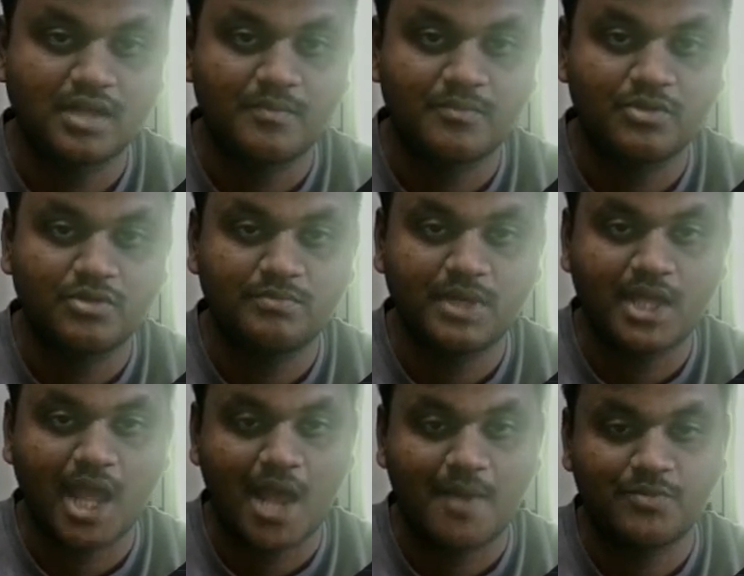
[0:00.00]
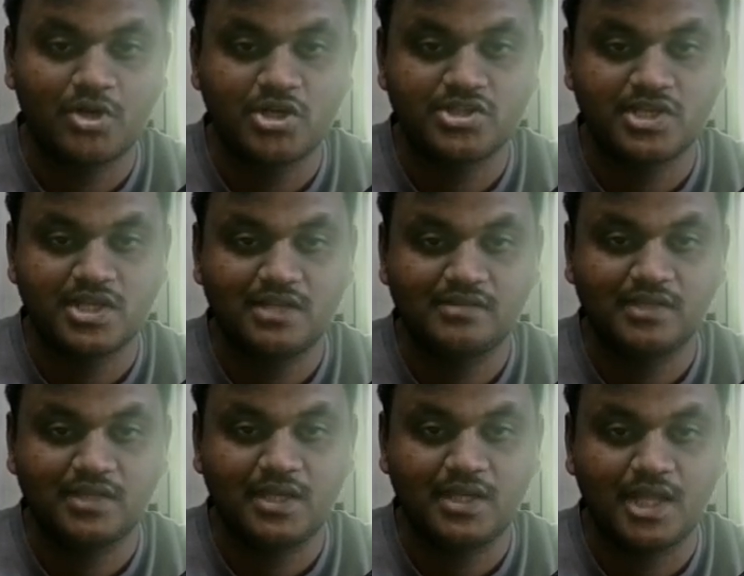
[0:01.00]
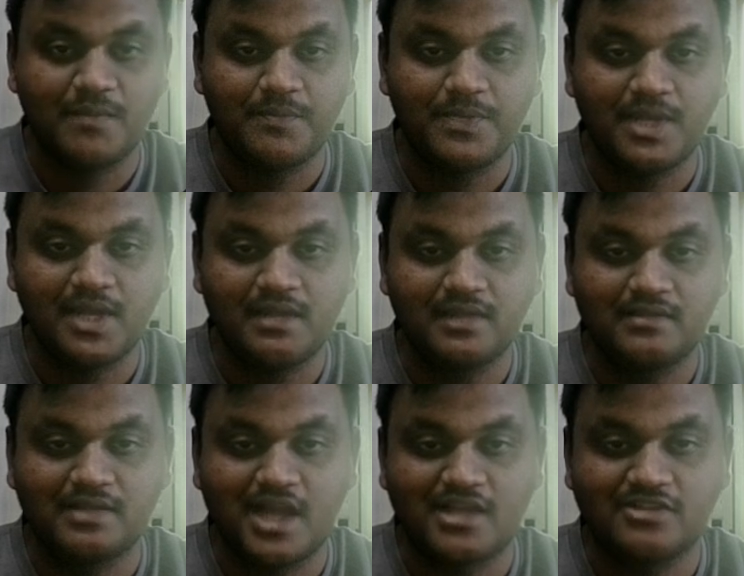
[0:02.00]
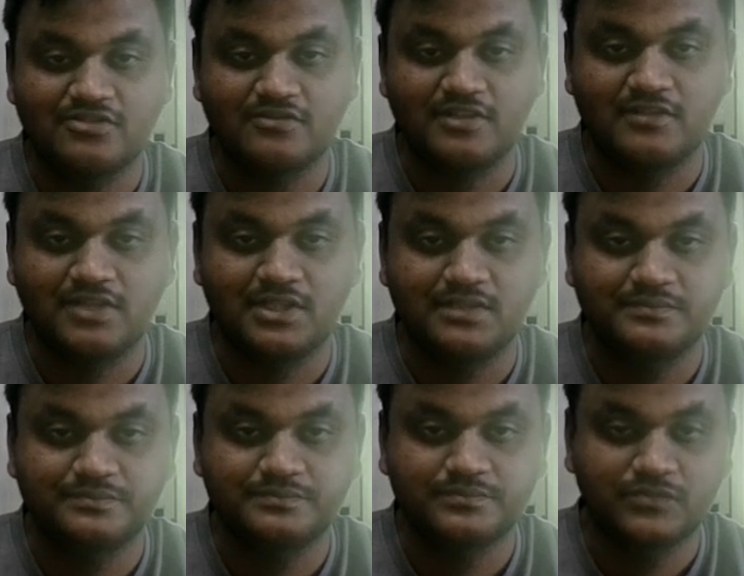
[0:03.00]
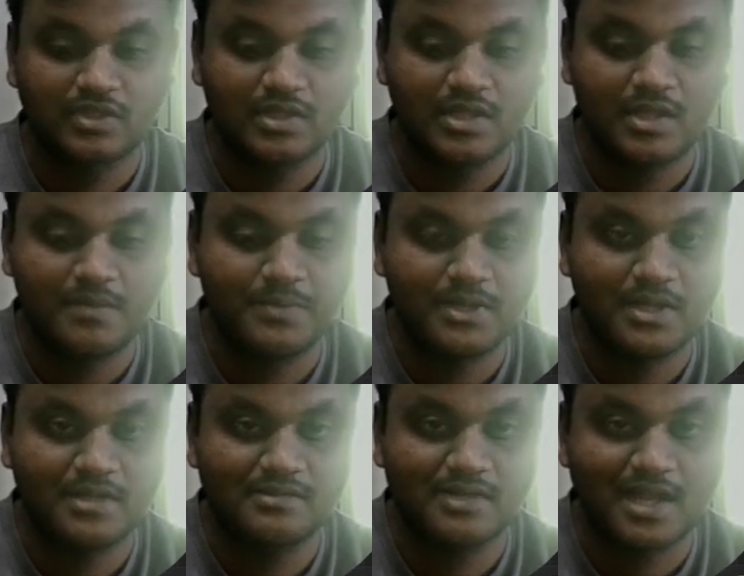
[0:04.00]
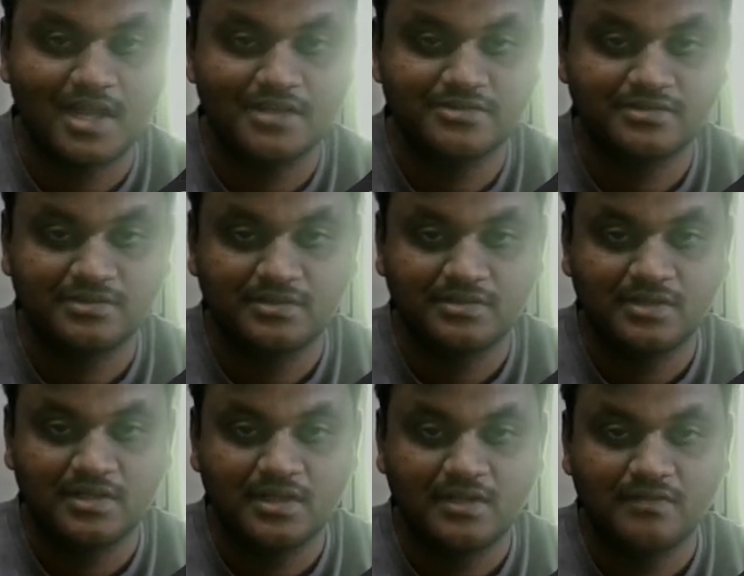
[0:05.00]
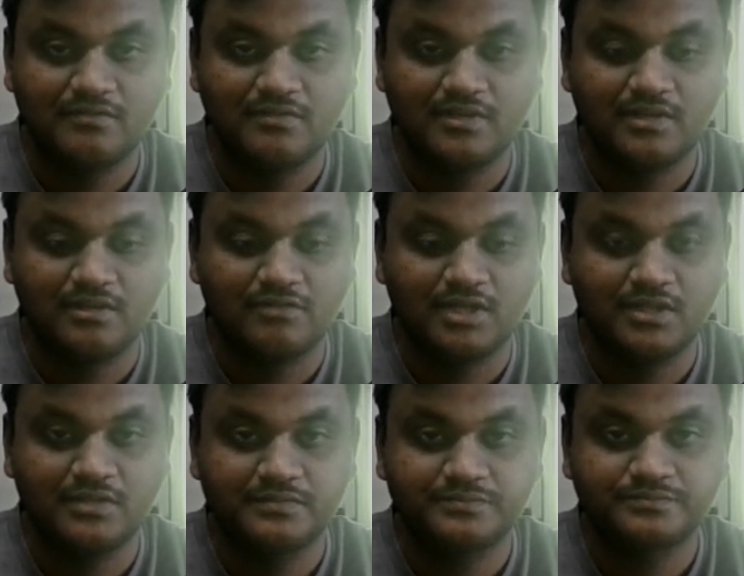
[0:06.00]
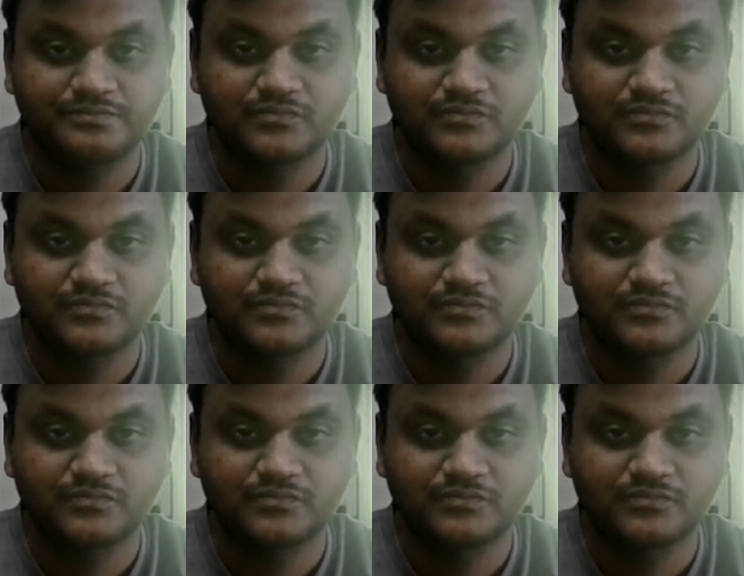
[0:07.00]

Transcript: Come to my app.js here API slash v1 API slash v1